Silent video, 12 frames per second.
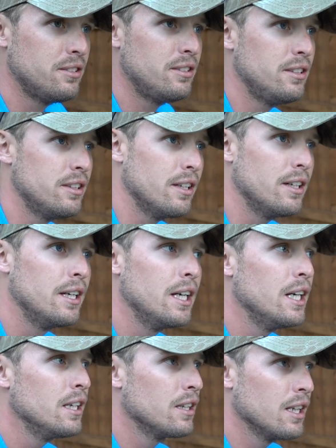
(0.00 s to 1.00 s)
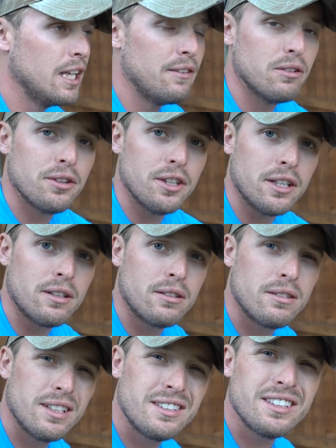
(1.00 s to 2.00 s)
see the, the level thing.
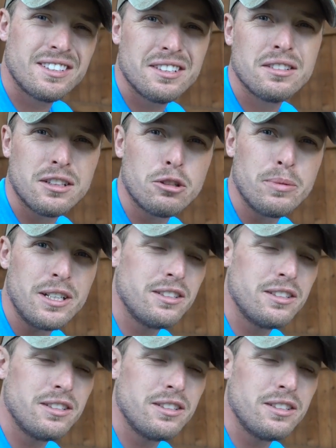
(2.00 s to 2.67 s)
It's, it's just a little bit